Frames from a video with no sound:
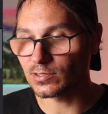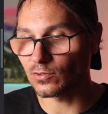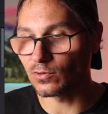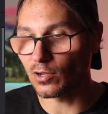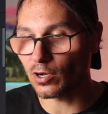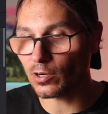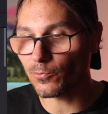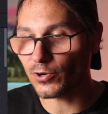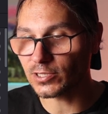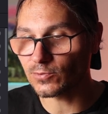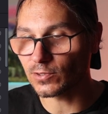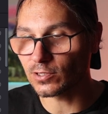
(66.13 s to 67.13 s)
So longer
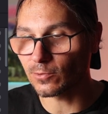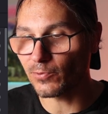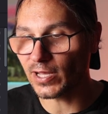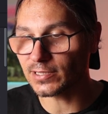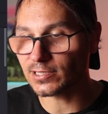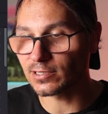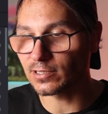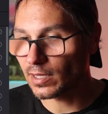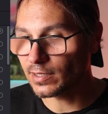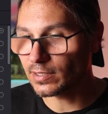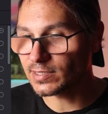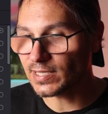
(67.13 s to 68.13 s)
press with your pencil
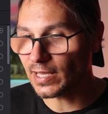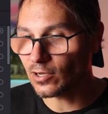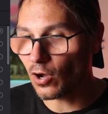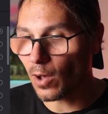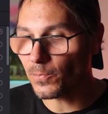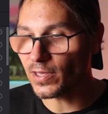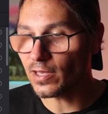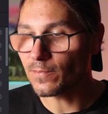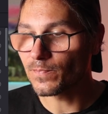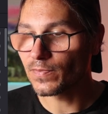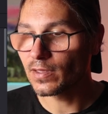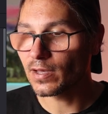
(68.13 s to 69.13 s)
and then say copy.
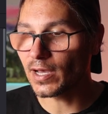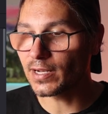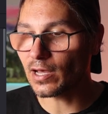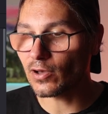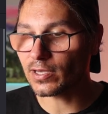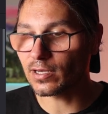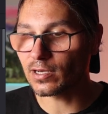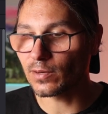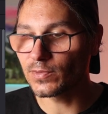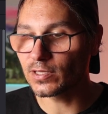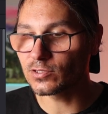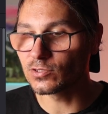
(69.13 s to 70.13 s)
And now I can
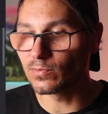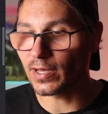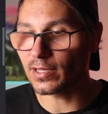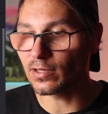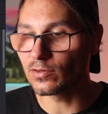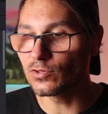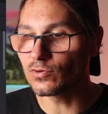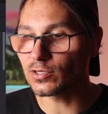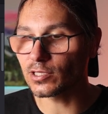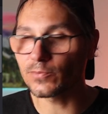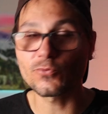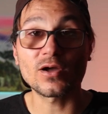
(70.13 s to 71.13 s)
come here to my new
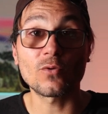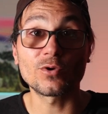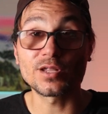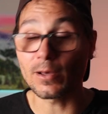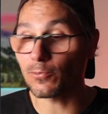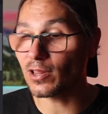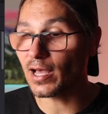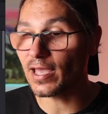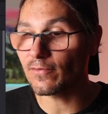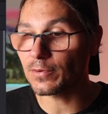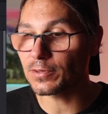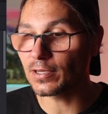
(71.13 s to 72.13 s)
clip where I want to apply
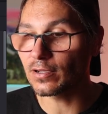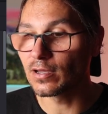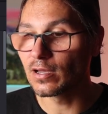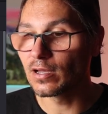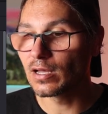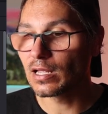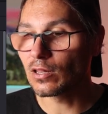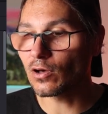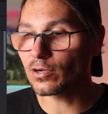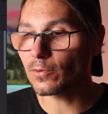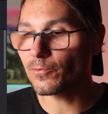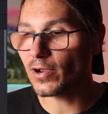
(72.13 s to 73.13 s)
everything,
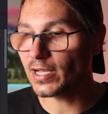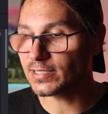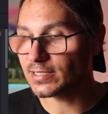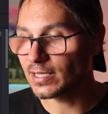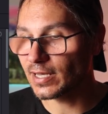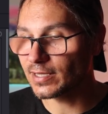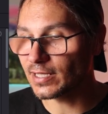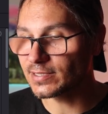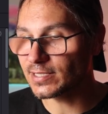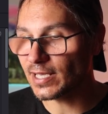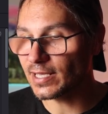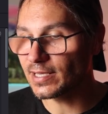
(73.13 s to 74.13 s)
longer press, and then
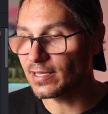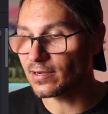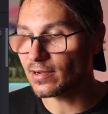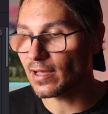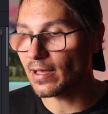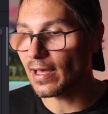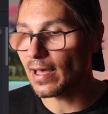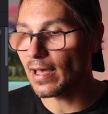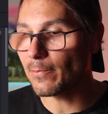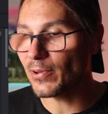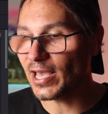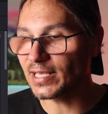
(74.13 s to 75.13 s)
say here,
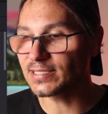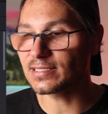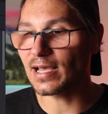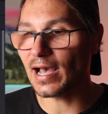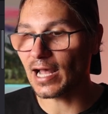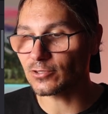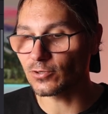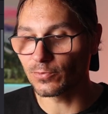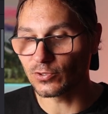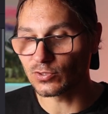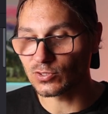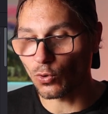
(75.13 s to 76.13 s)
paste
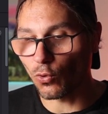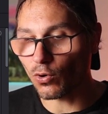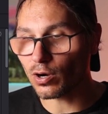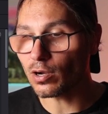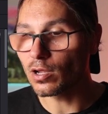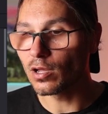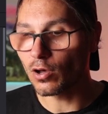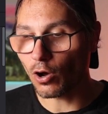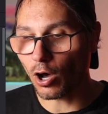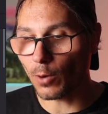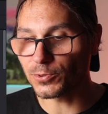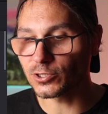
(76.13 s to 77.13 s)
attributes or
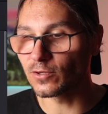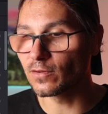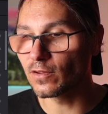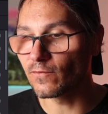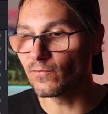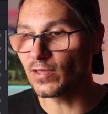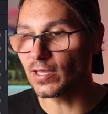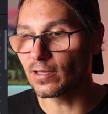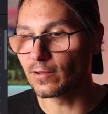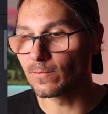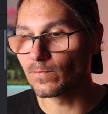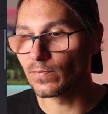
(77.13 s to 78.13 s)
option V.